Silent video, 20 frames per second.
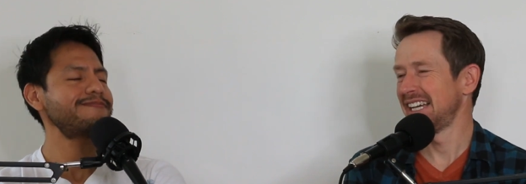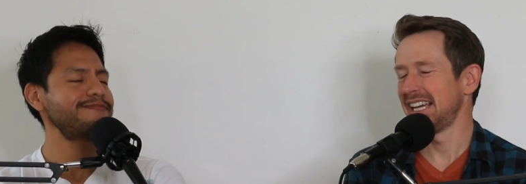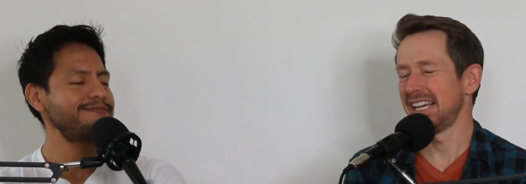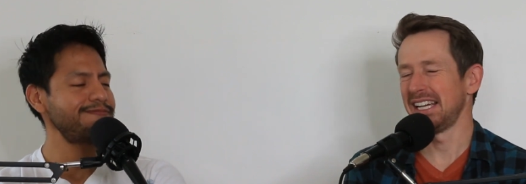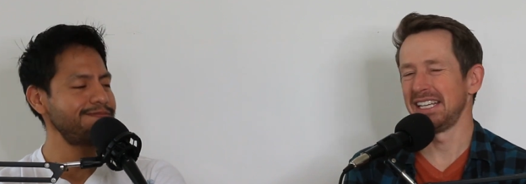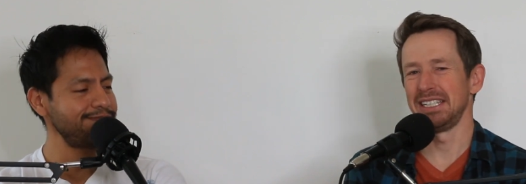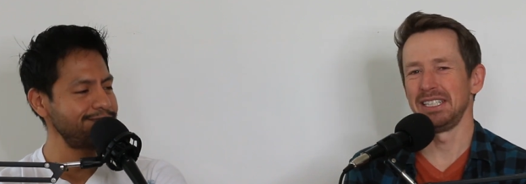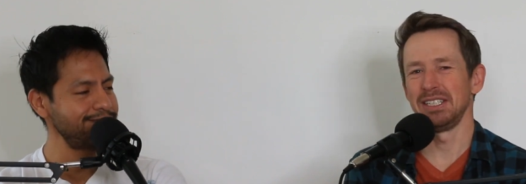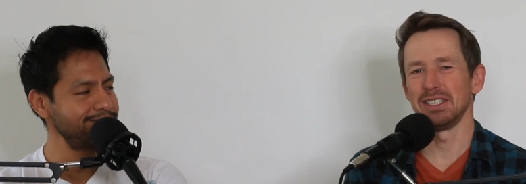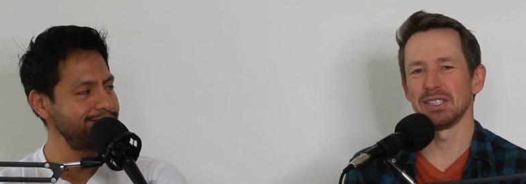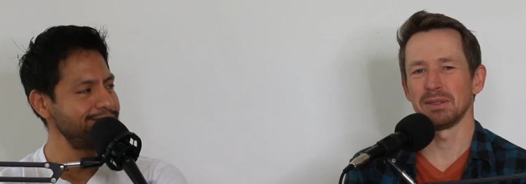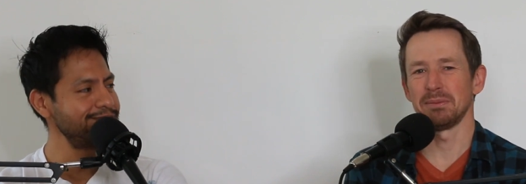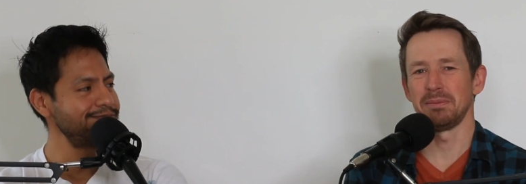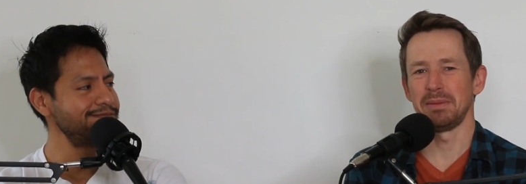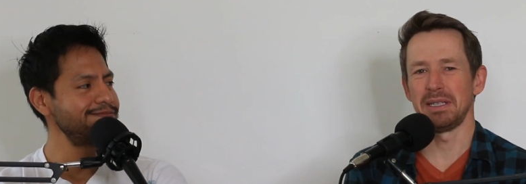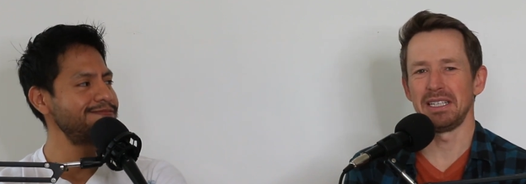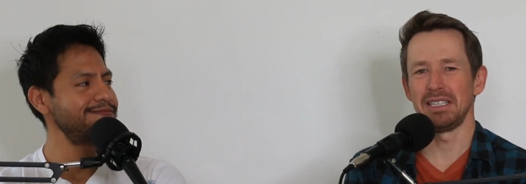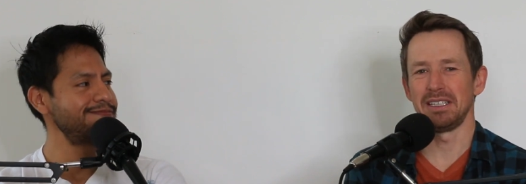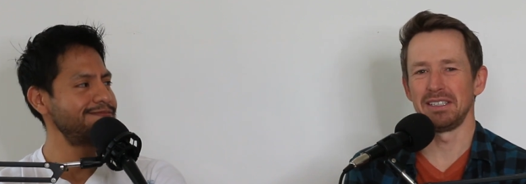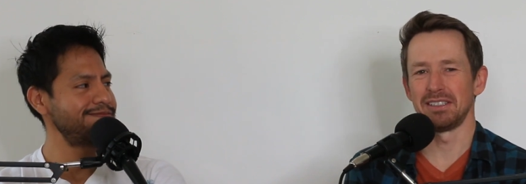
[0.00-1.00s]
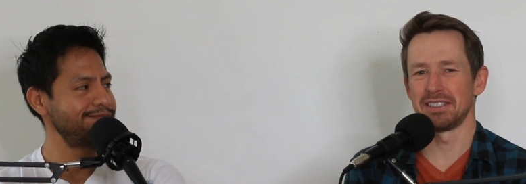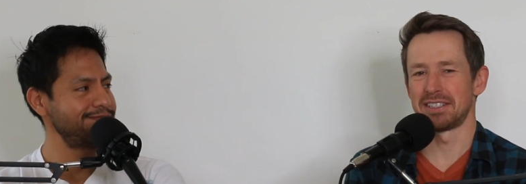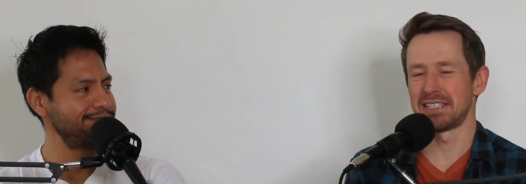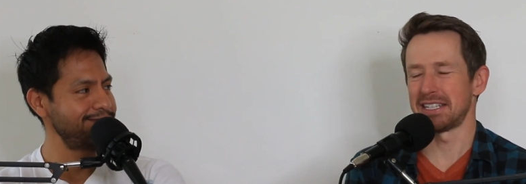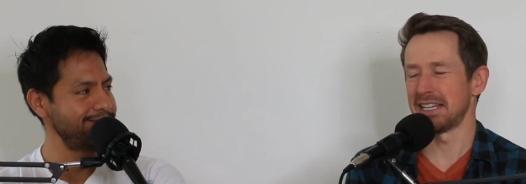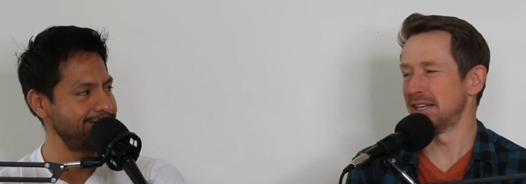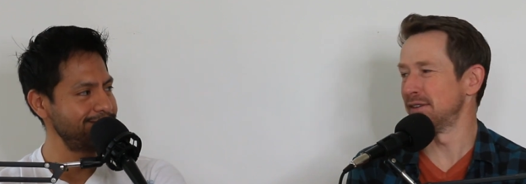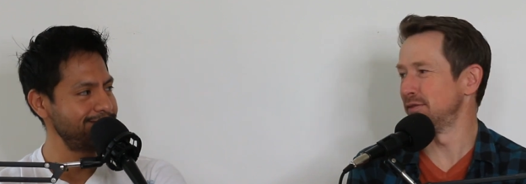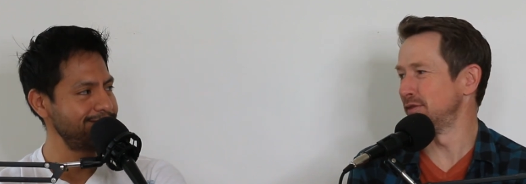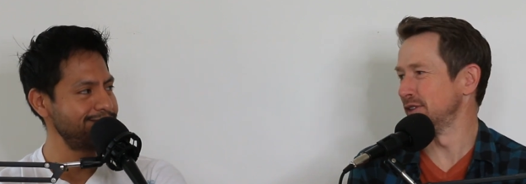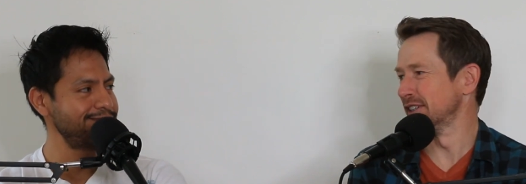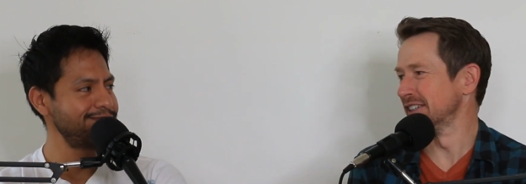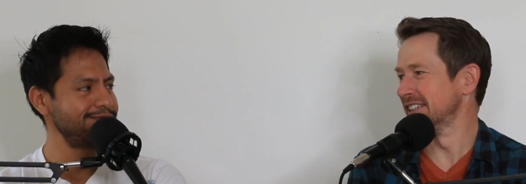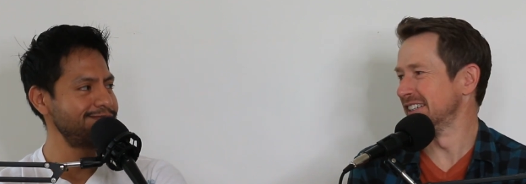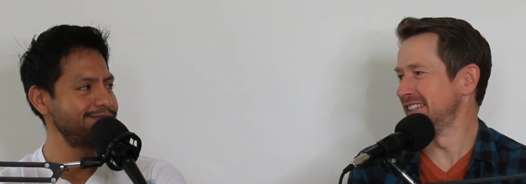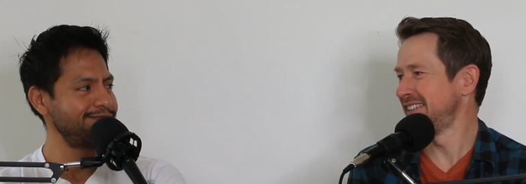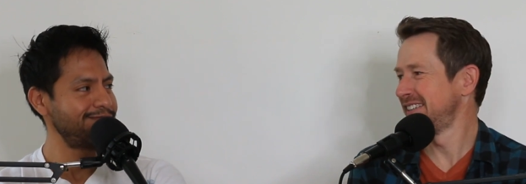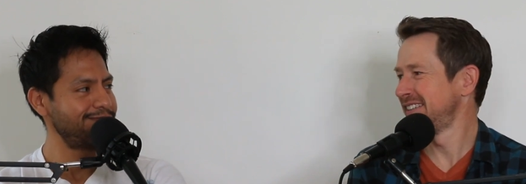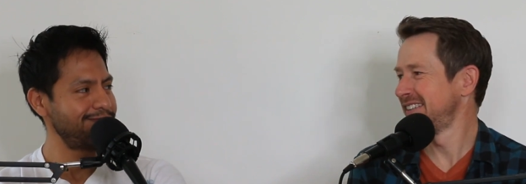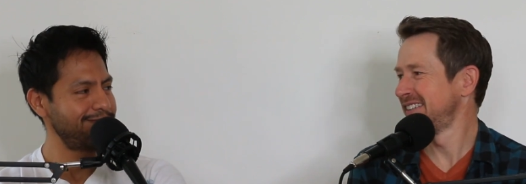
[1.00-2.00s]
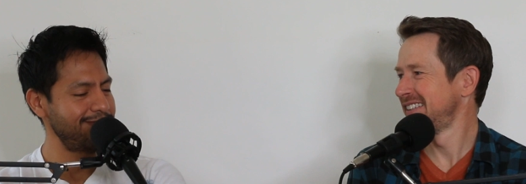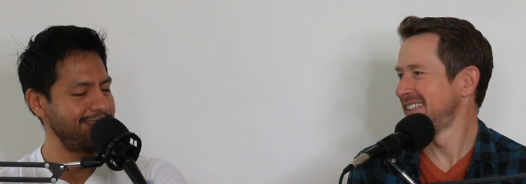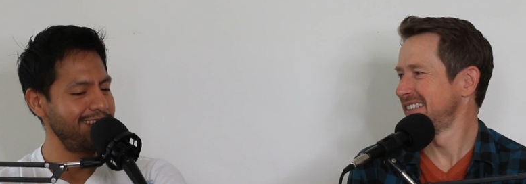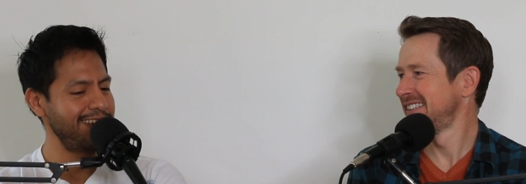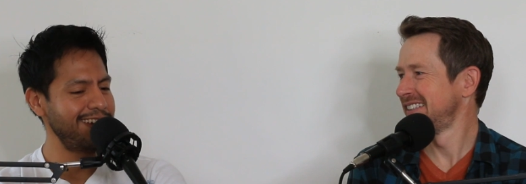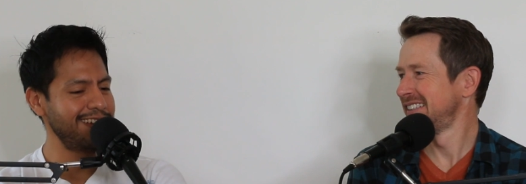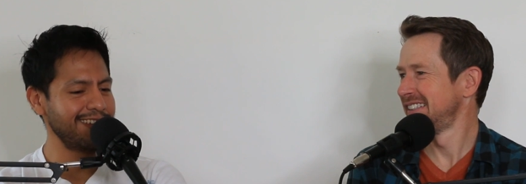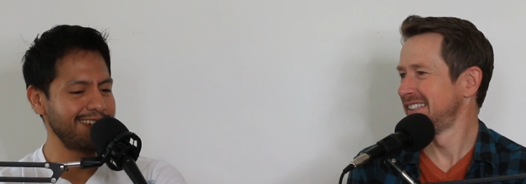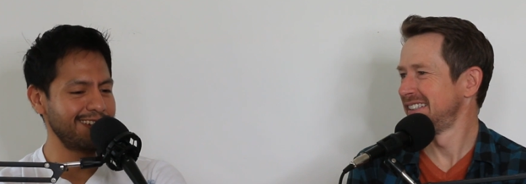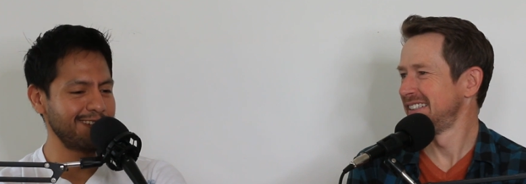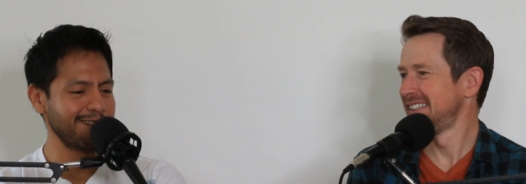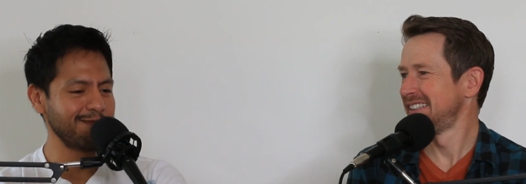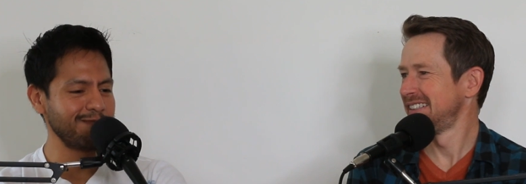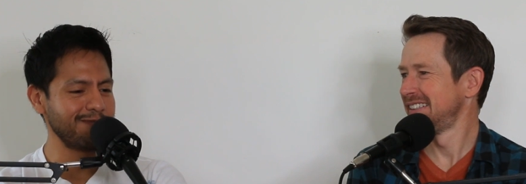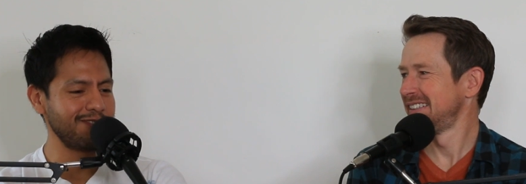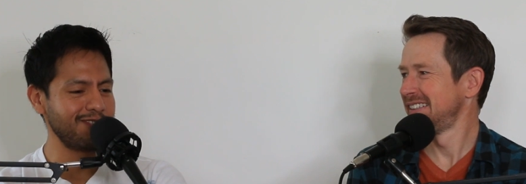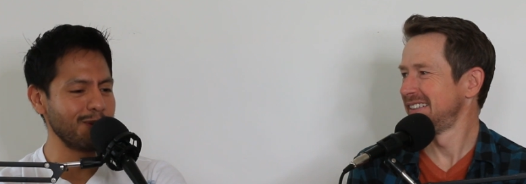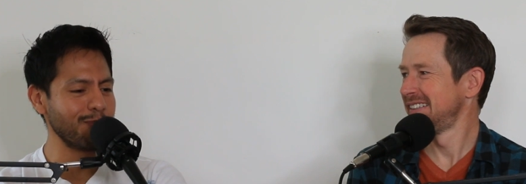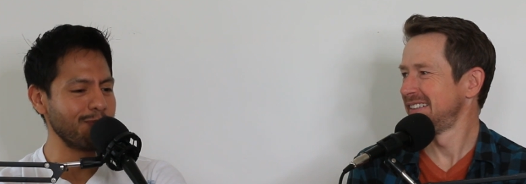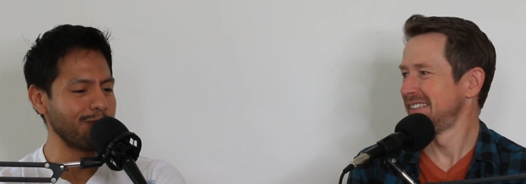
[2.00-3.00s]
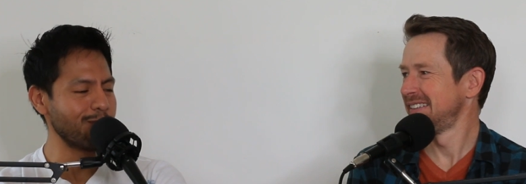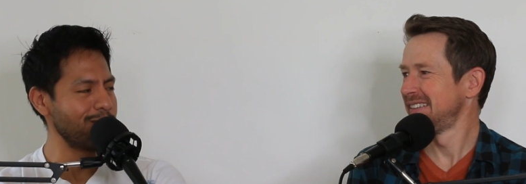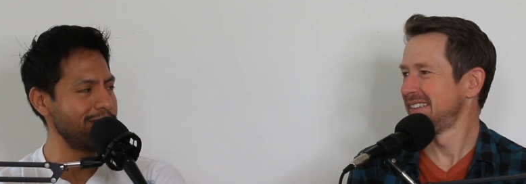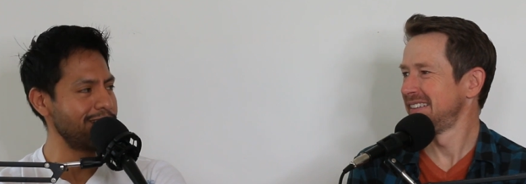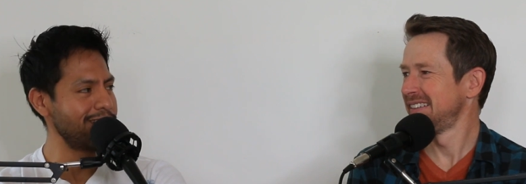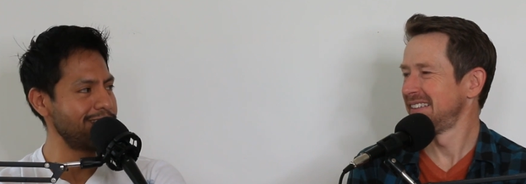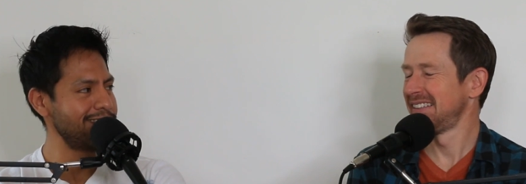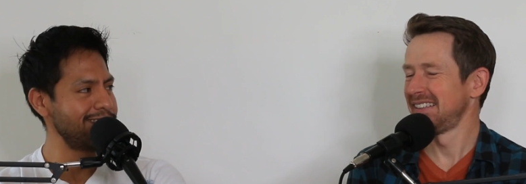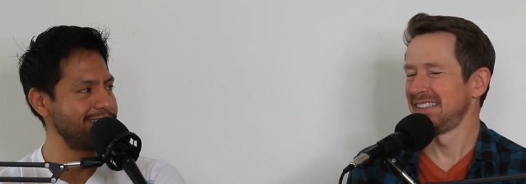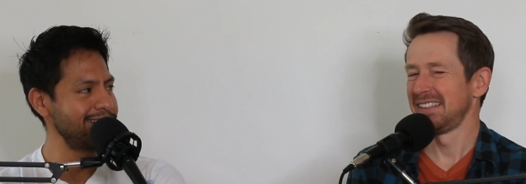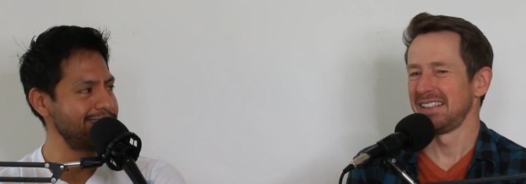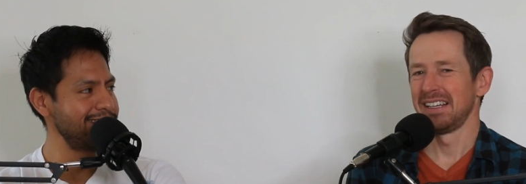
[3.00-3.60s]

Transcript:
Speaker 1: and you'll meet your Savior." Yeah, like a Tupperware.